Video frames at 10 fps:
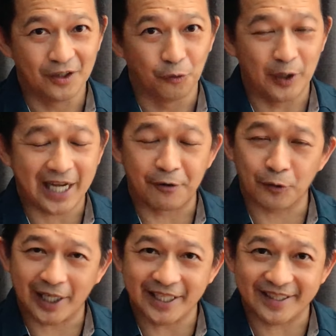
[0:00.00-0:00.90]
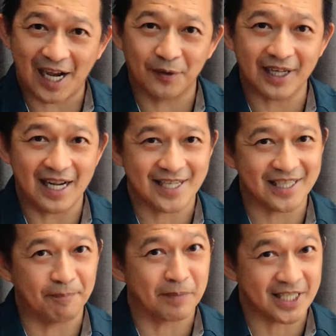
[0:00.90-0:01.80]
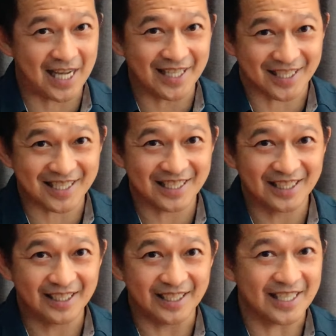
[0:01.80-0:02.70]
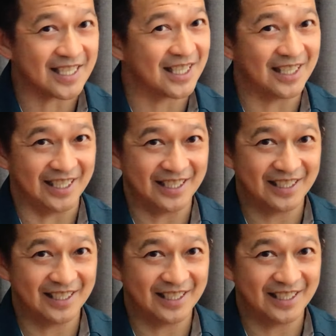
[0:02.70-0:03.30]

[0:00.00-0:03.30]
we can write it down as a percent easily?